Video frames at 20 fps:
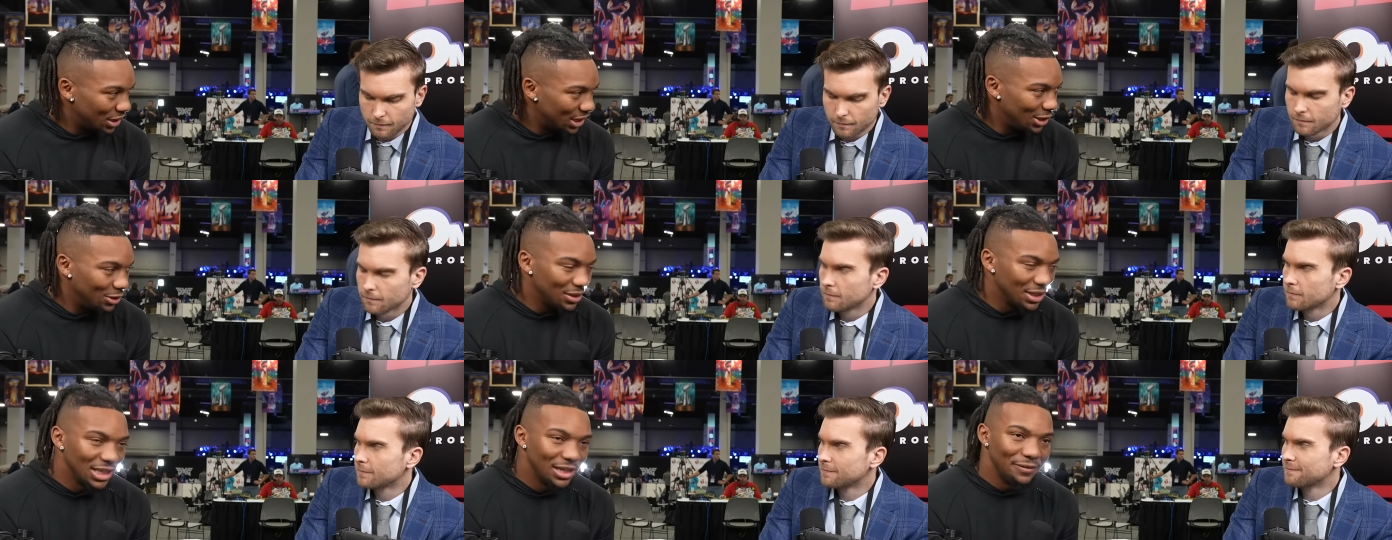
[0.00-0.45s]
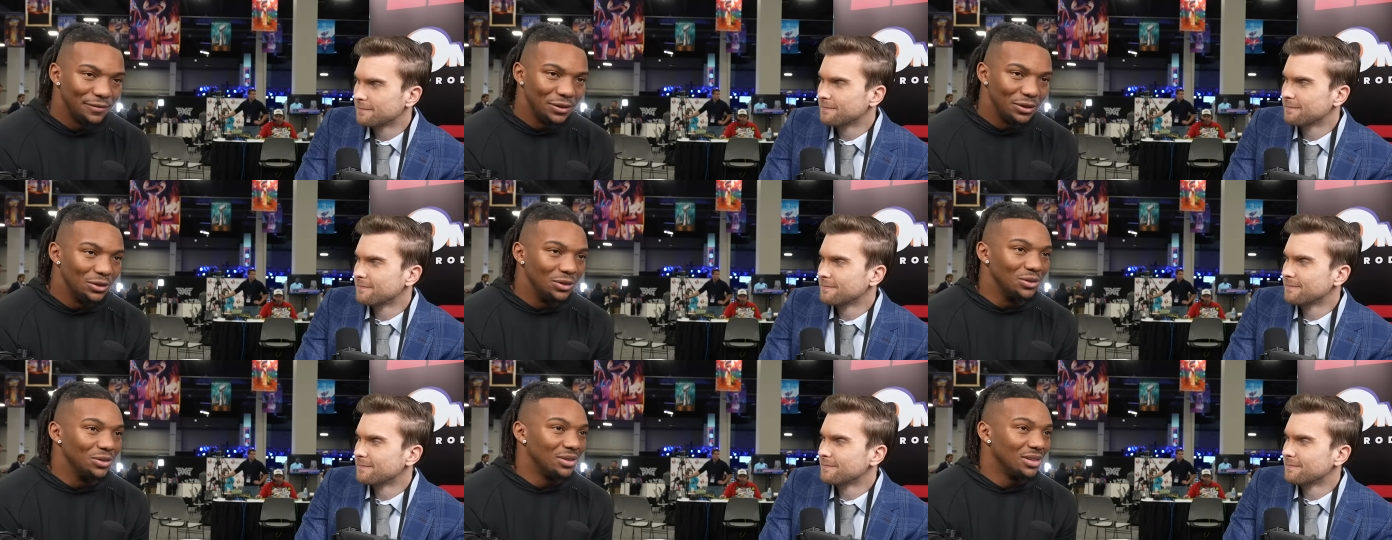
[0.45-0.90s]
Speaker 1: He'll give
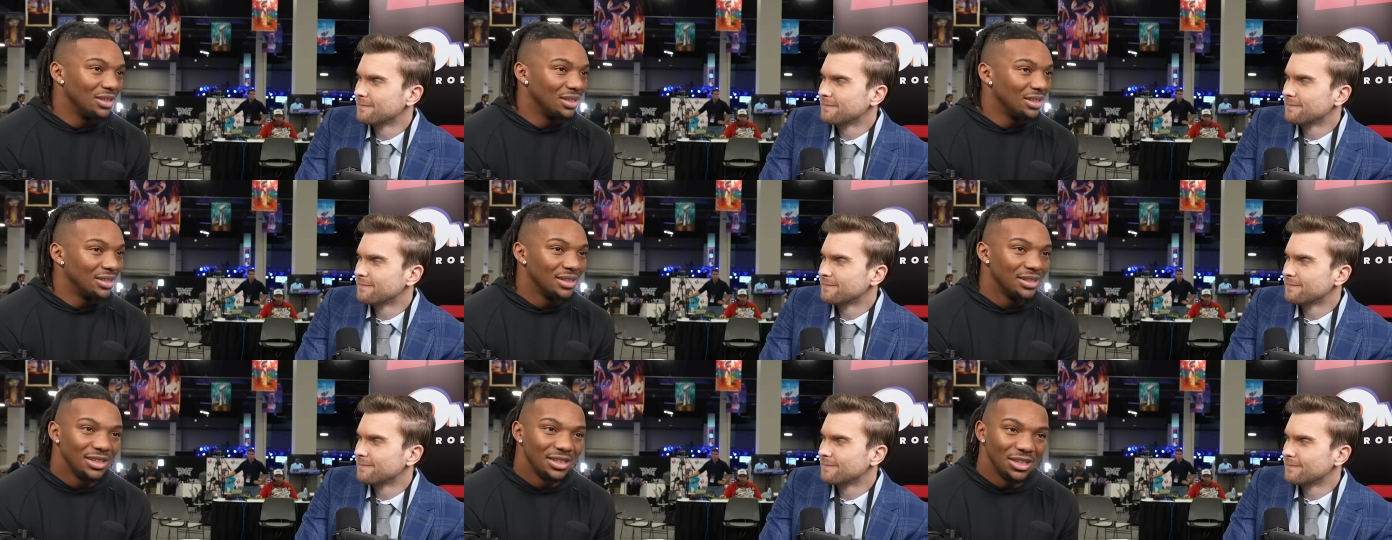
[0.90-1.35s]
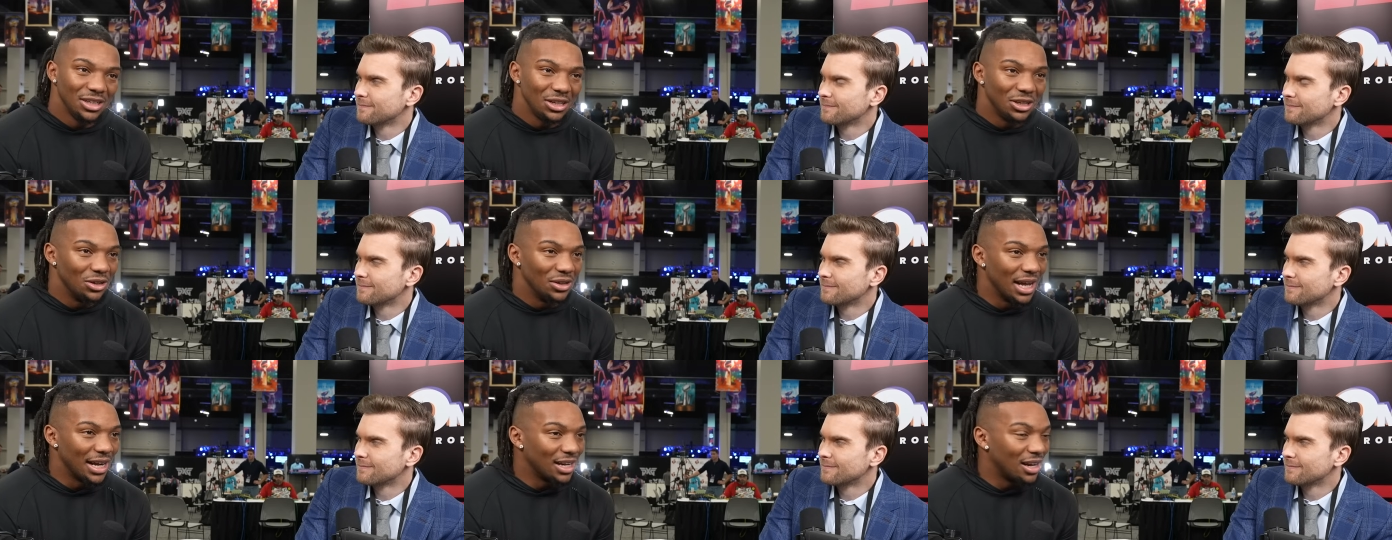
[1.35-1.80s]
you, you
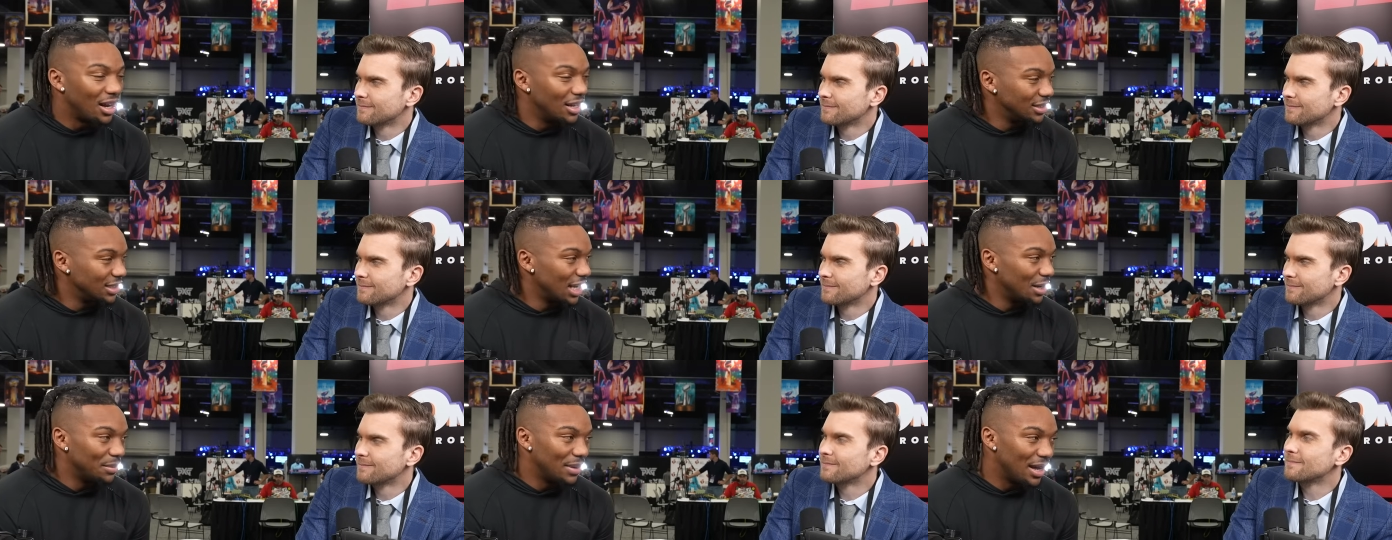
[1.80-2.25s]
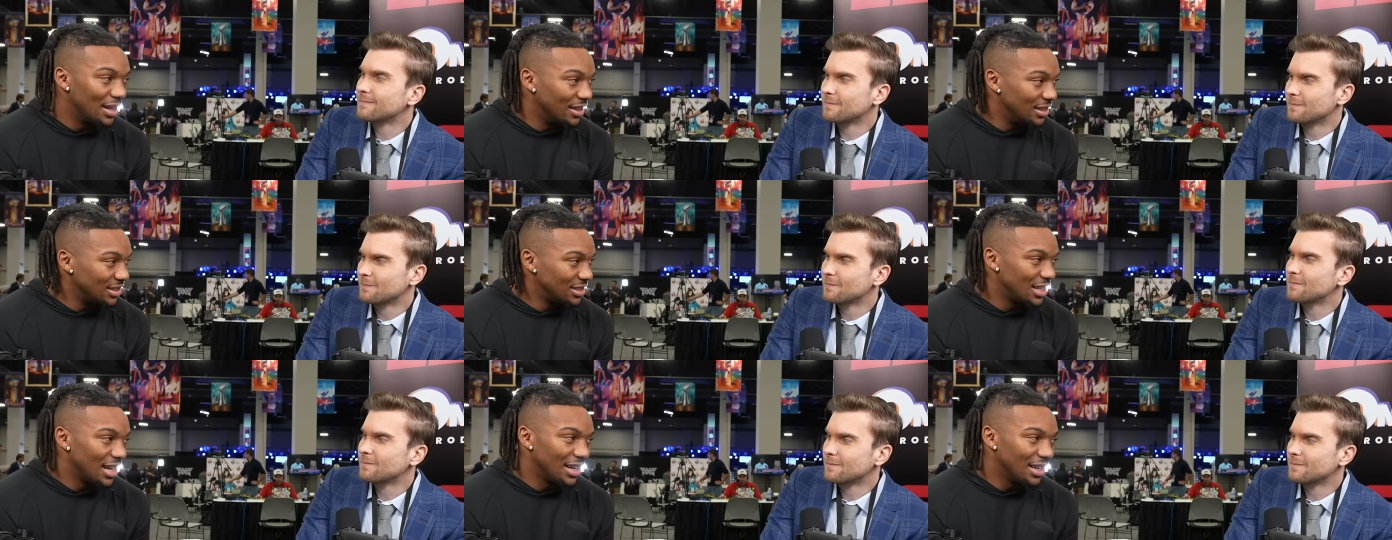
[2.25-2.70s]
know, that contact
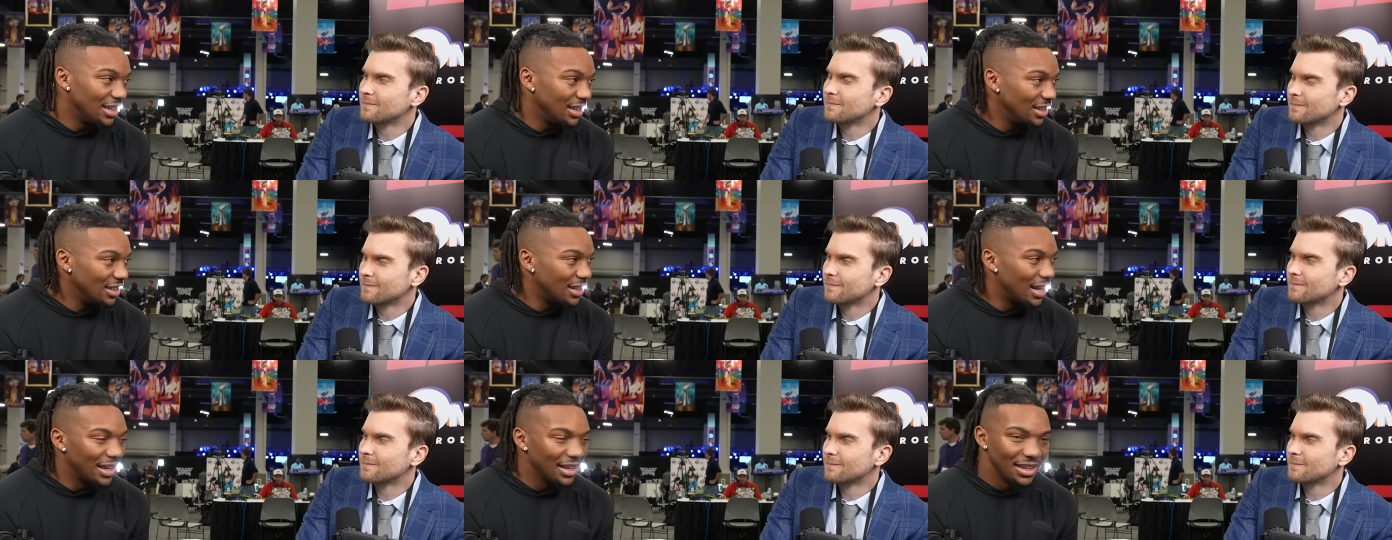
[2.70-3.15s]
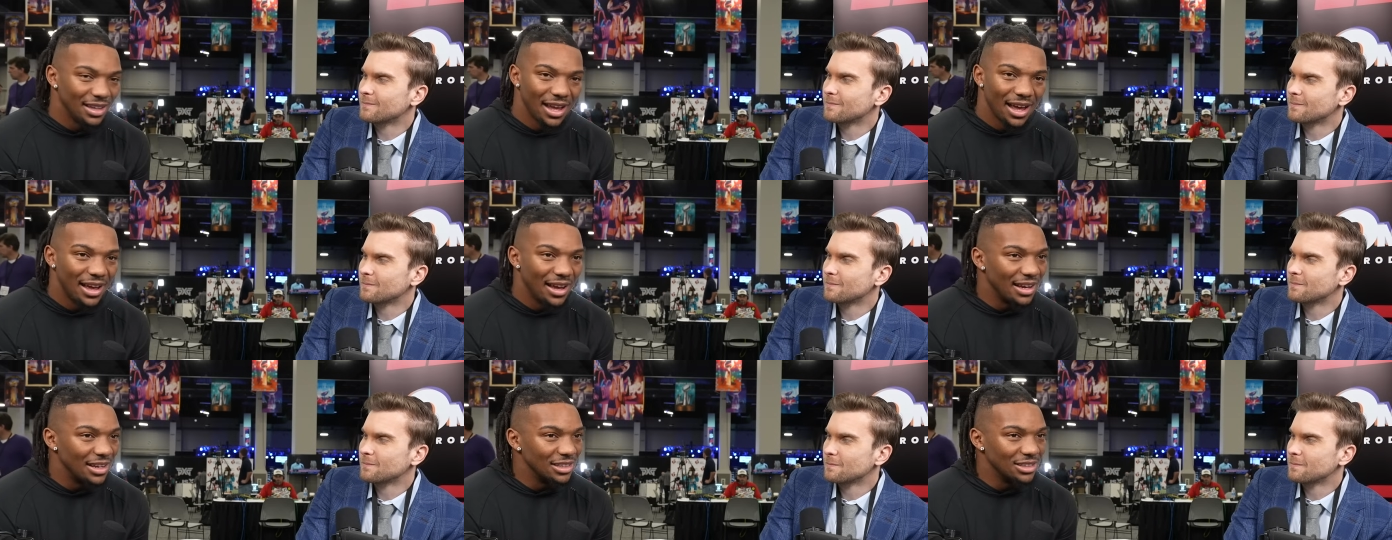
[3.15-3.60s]
balance that he
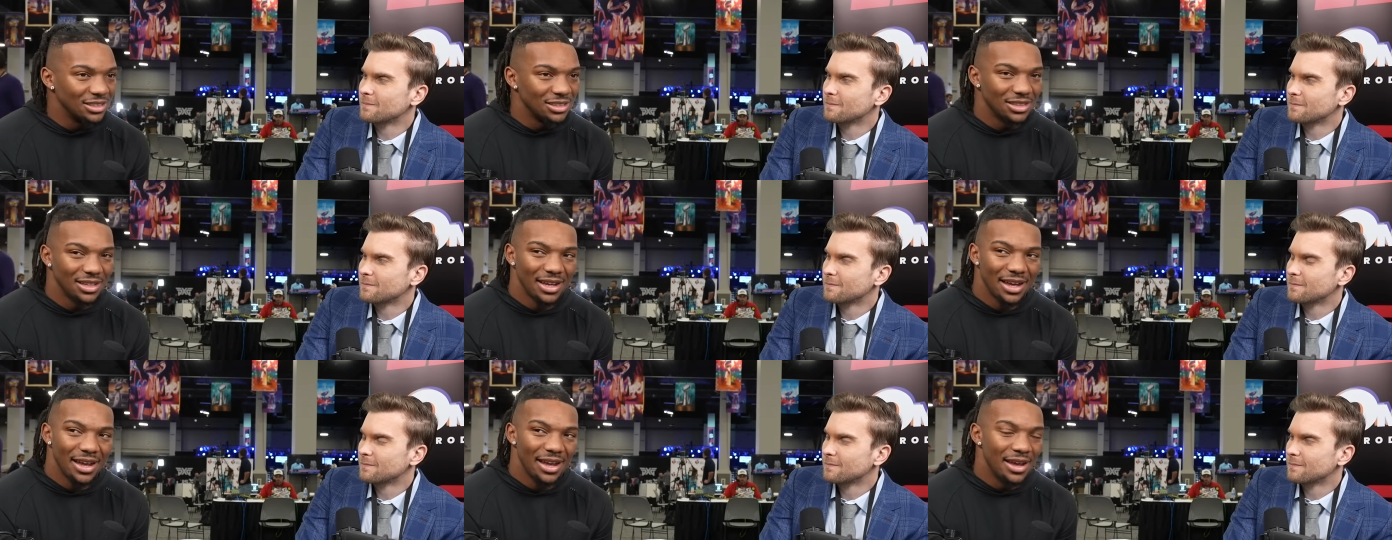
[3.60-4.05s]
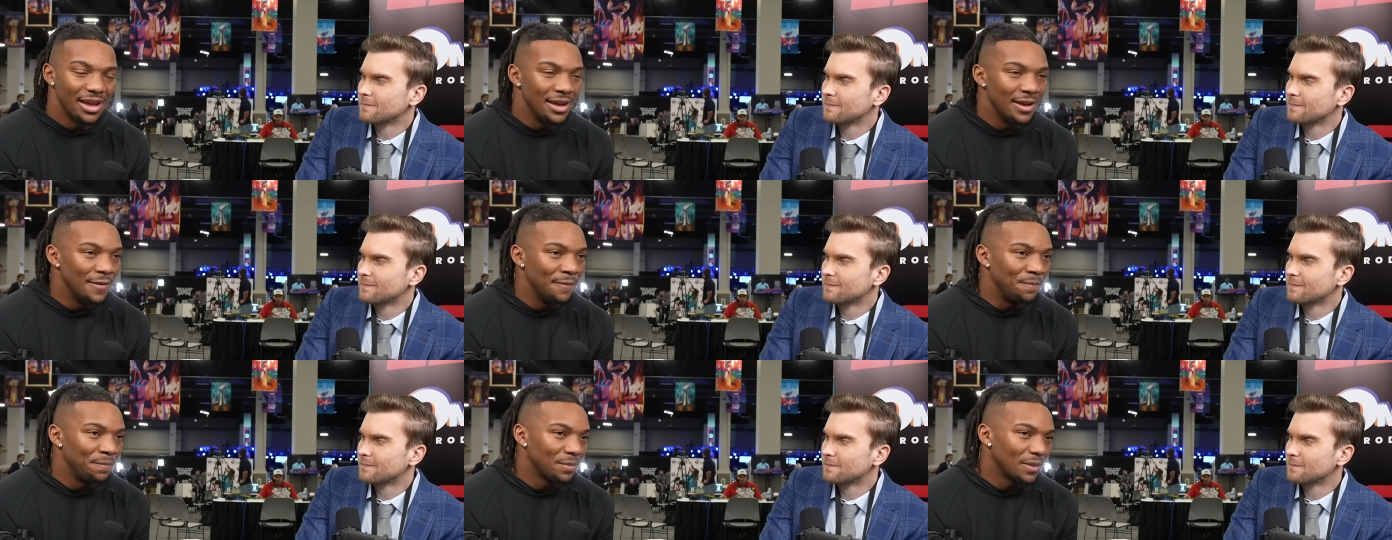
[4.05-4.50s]
has,
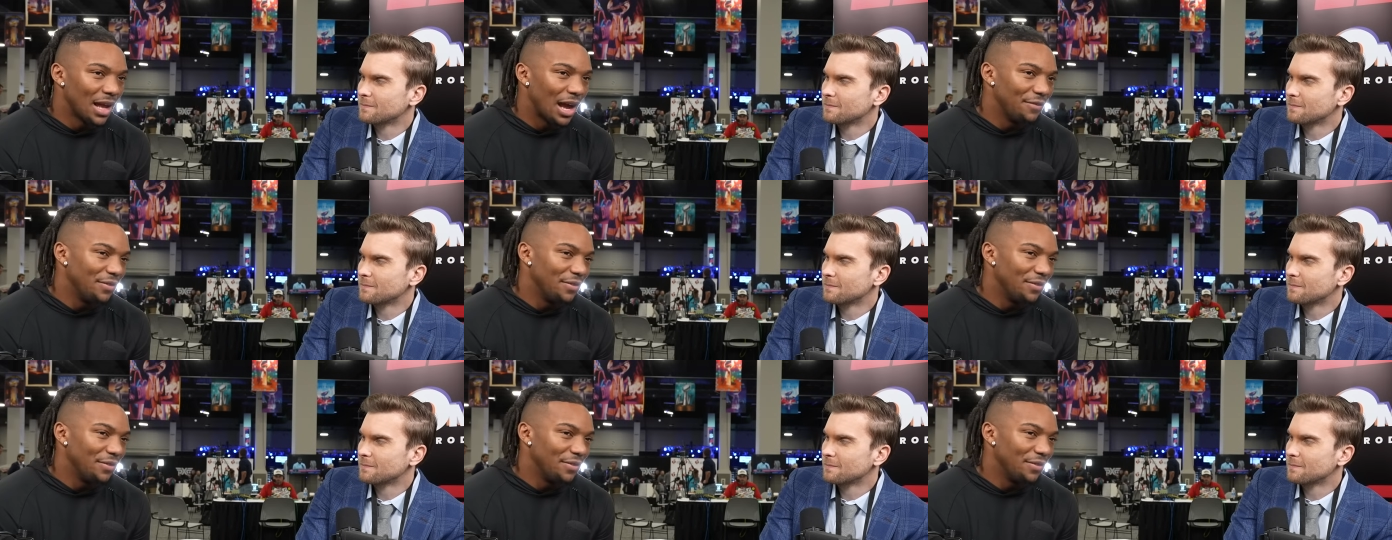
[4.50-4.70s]
and I